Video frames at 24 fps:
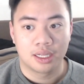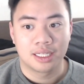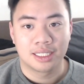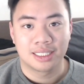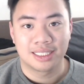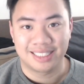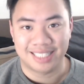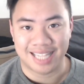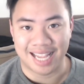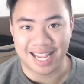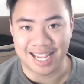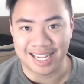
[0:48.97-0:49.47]

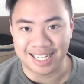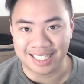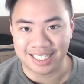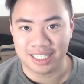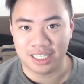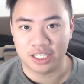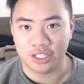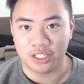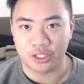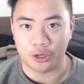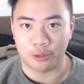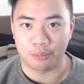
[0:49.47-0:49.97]
take
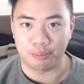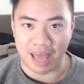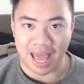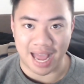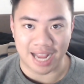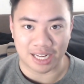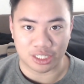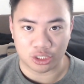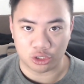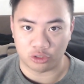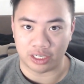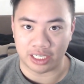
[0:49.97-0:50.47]
your
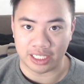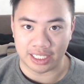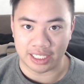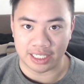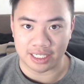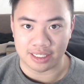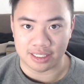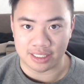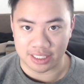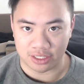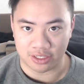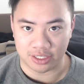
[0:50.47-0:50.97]
back training
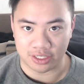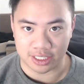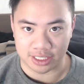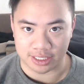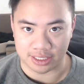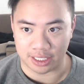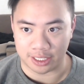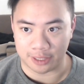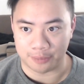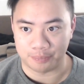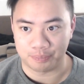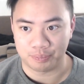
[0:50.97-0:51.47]

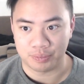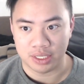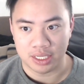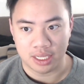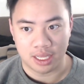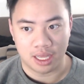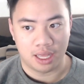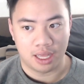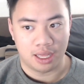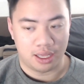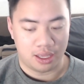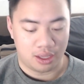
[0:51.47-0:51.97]
seriously.
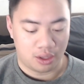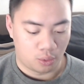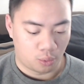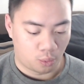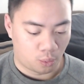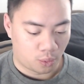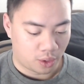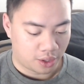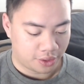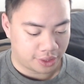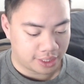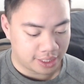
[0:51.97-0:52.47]

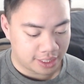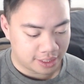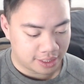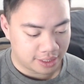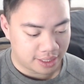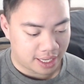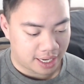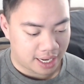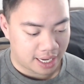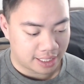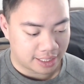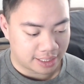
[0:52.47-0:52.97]
One thing
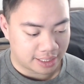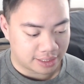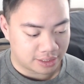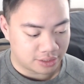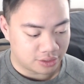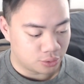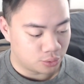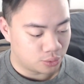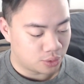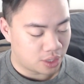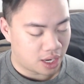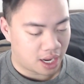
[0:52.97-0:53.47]
that I
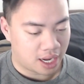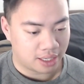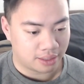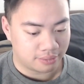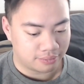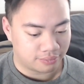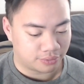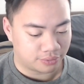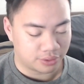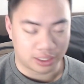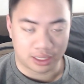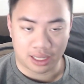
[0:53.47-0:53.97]
do not,
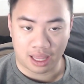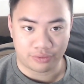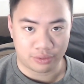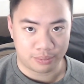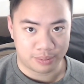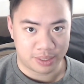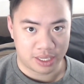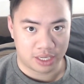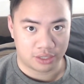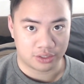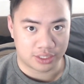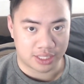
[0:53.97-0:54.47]
for the life of
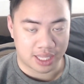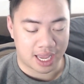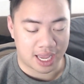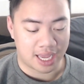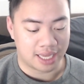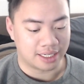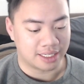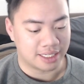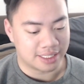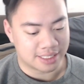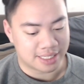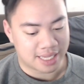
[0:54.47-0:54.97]
me, understand
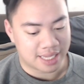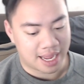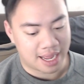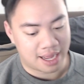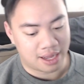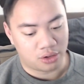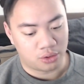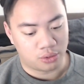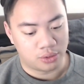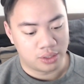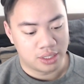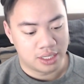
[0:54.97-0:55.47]
is
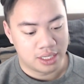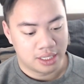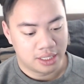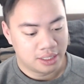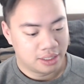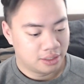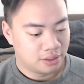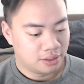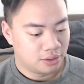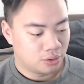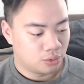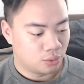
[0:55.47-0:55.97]
how
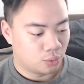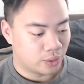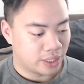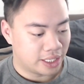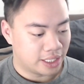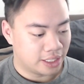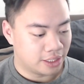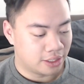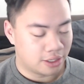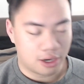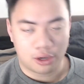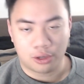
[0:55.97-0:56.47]
we
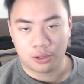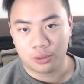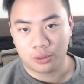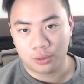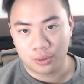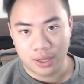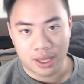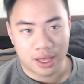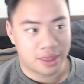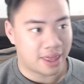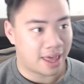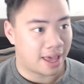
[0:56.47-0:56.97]
know
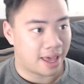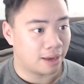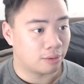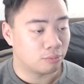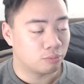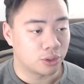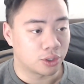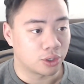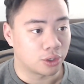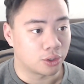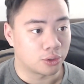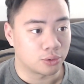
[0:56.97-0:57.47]
that,
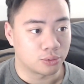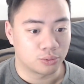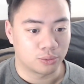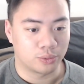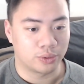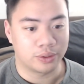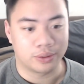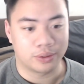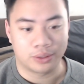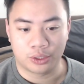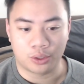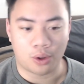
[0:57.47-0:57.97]
you know,
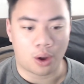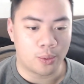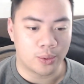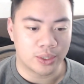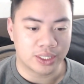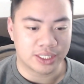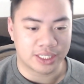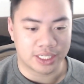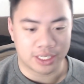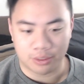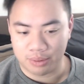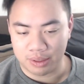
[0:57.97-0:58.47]
you
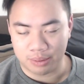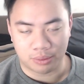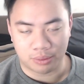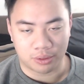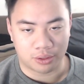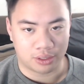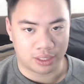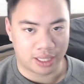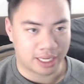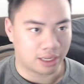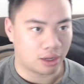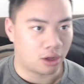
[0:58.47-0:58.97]
always hear people are
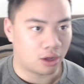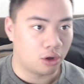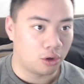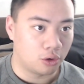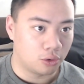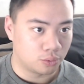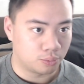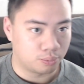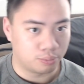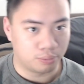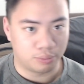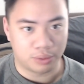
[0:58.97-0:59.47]
like,
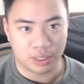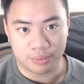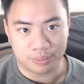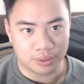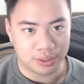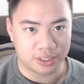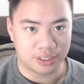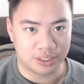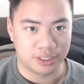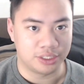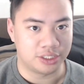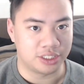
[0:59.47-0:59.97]
oh, people
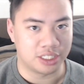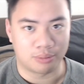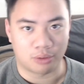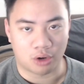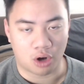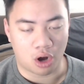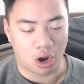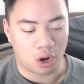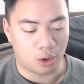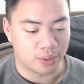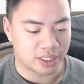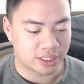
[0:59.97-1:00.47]
in the gym are
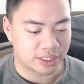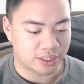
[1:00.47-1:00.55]
always